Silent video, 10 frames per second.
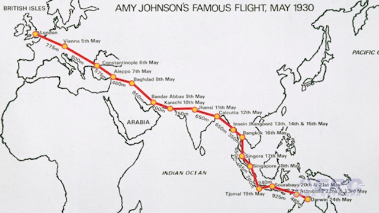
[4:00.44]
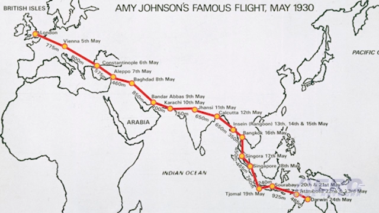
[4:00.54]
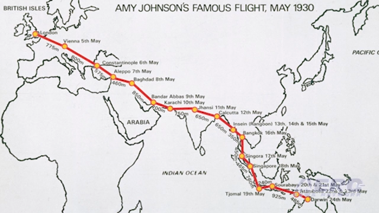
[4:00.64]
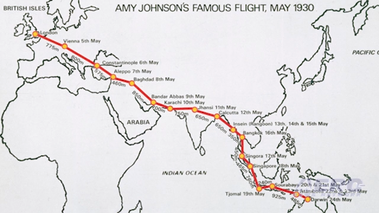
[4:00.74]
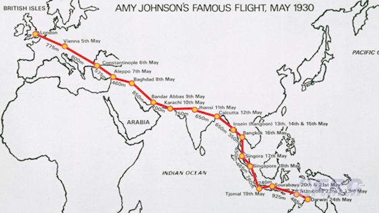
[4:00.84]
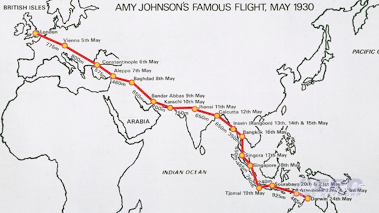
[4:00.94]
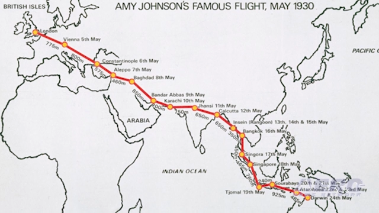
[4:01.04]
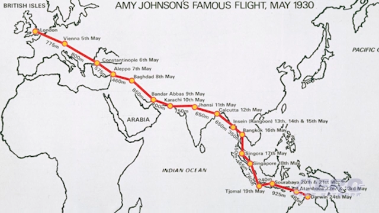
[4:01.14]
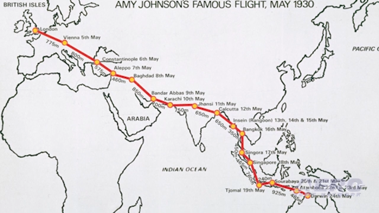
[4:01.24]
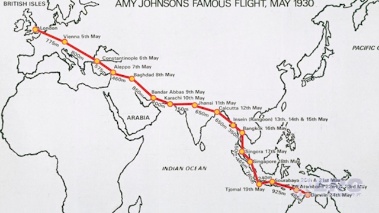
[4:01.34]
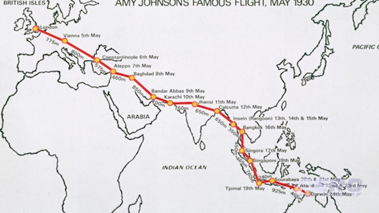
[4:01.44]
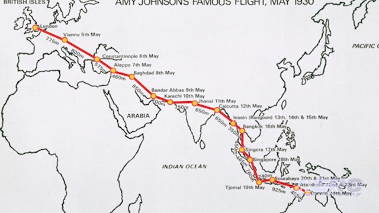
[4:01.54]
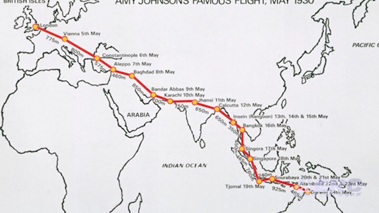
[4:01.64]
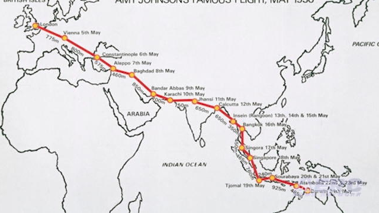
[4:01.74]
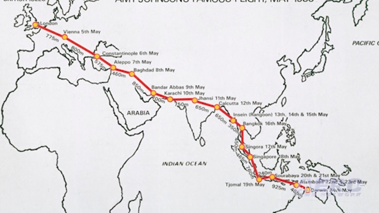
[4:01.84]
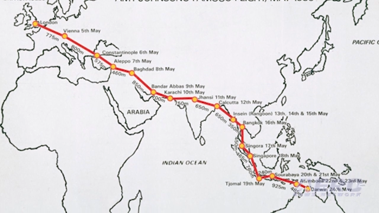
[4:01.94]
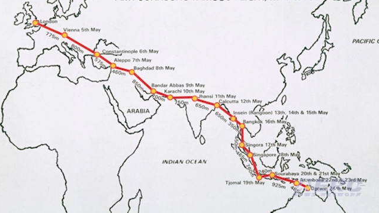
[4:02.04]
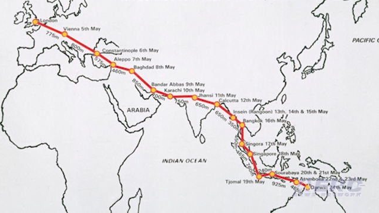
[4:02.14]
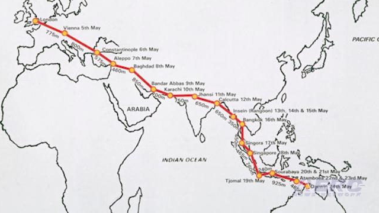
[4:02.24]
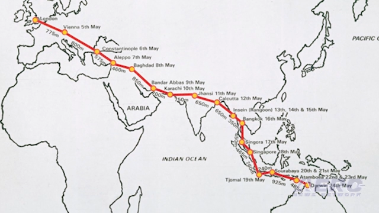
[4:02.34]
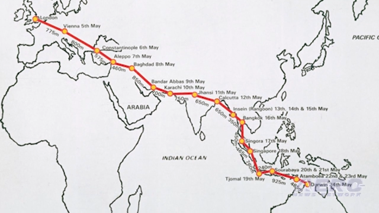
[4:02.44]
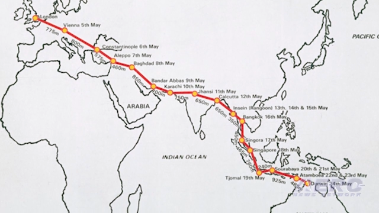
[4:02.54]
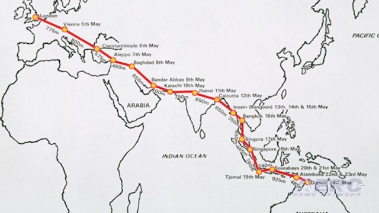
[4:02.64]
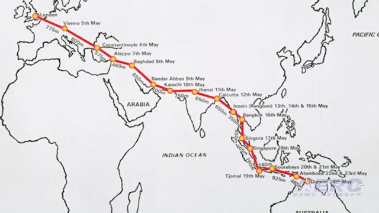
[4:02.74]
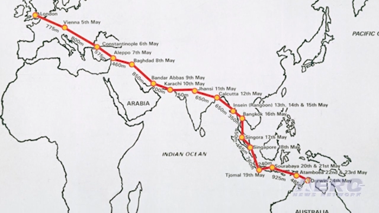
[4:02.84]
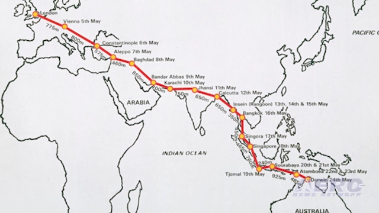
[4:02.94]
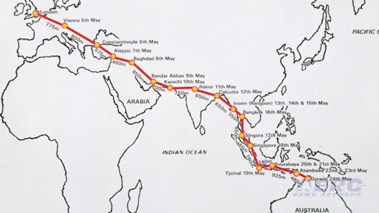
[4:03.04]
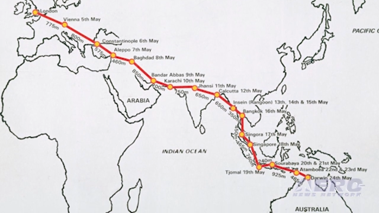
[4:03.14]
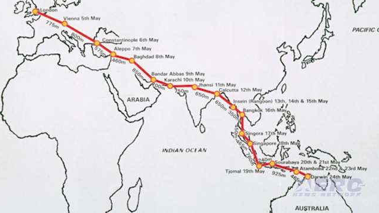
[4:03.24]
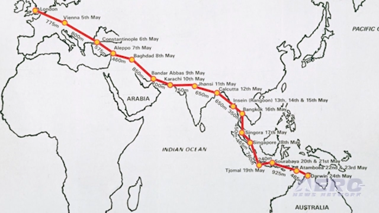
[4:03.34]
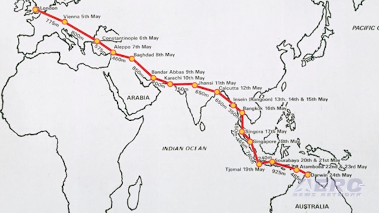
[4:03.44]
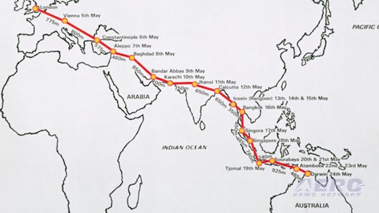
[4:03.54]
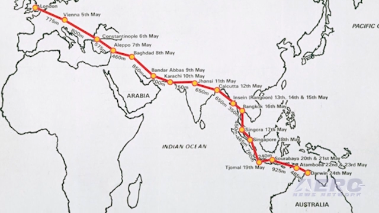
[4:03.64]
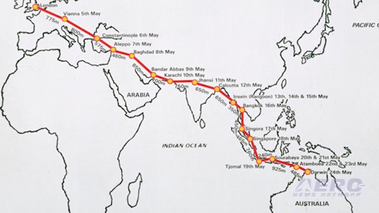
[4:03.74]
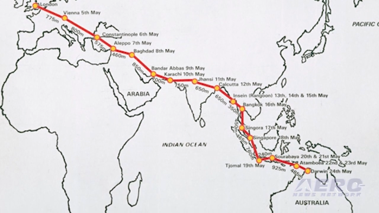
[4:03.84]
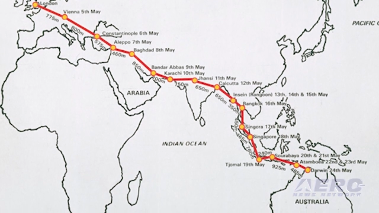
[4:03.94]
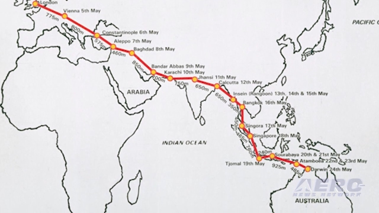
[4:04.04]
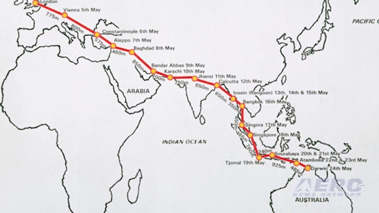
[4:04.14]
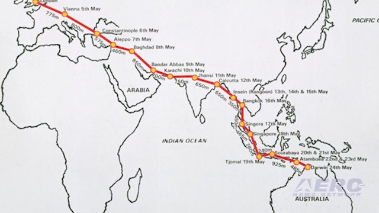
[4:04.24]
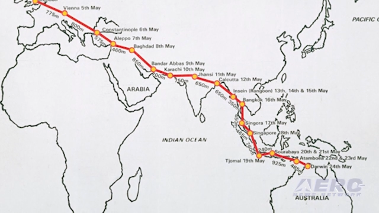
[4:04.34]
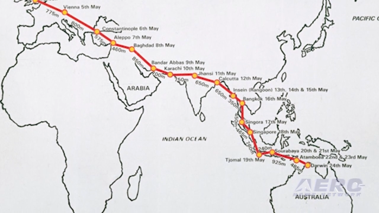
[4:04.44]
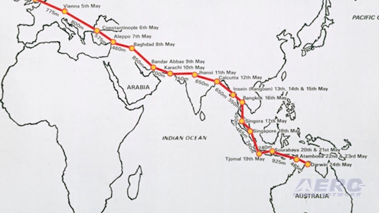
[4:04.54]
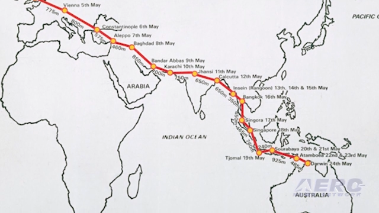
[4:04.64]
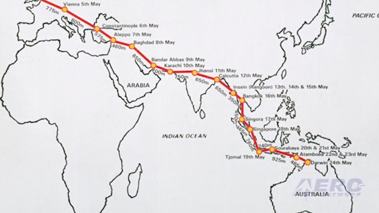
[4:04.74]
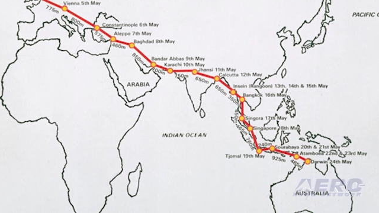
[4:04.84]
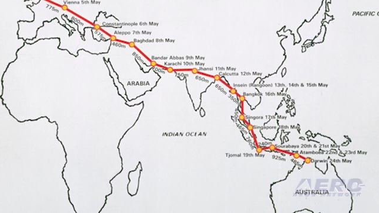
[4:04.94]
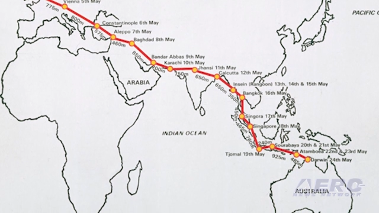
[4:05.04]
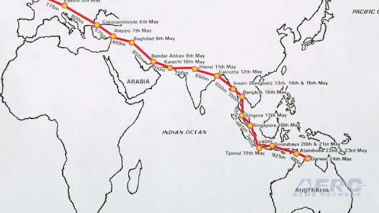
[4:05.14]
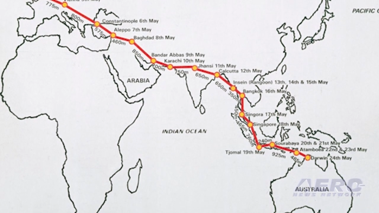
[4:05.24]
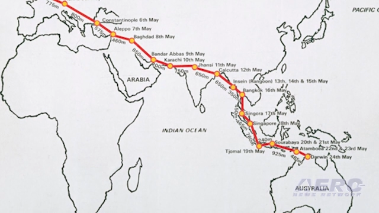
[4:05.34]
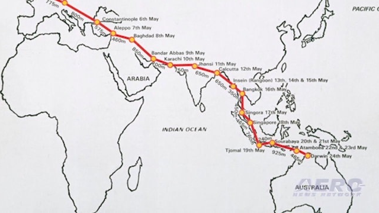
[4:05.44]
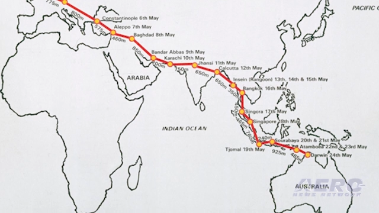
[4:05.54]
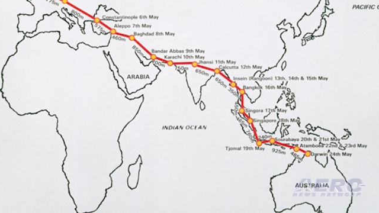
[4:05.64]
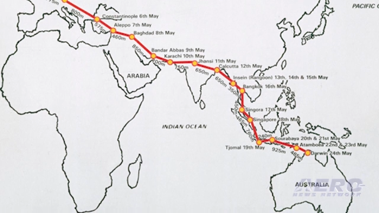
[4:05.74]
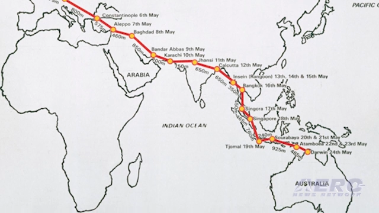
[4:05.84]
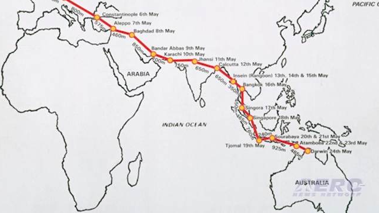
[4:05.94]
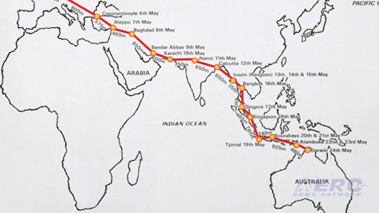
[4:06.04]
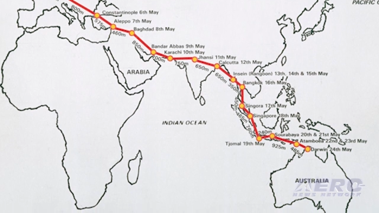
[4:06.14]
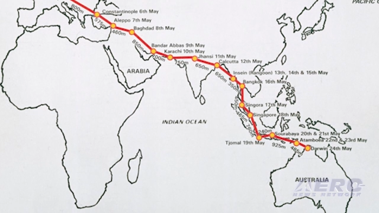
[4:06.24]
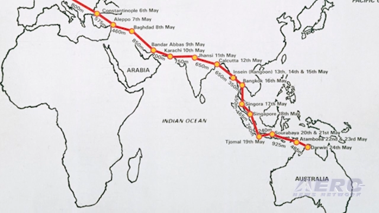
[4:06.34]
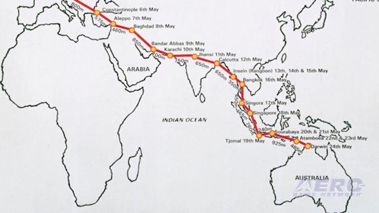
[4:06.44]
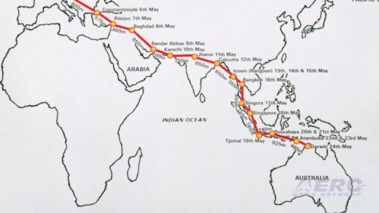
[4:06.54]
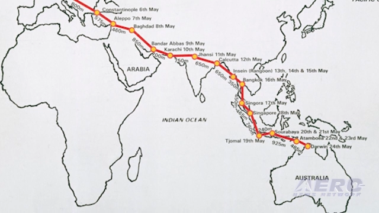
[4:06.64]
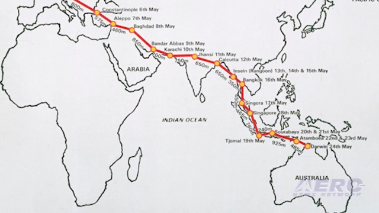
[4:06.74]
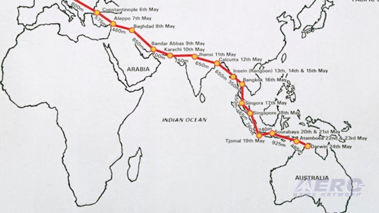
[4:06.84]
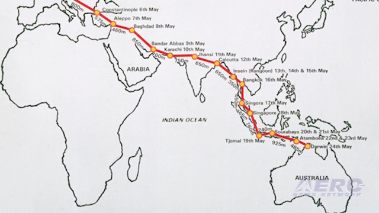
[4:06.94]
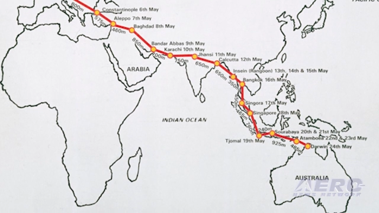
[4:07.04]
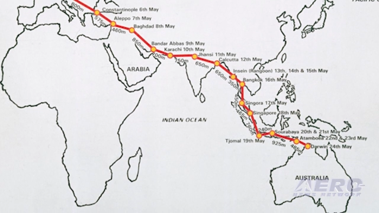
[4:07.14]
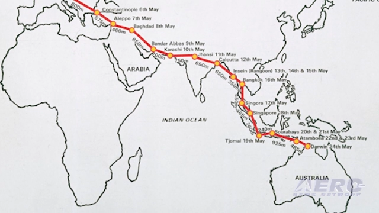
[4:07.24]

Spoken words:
[unreadable: no face in view]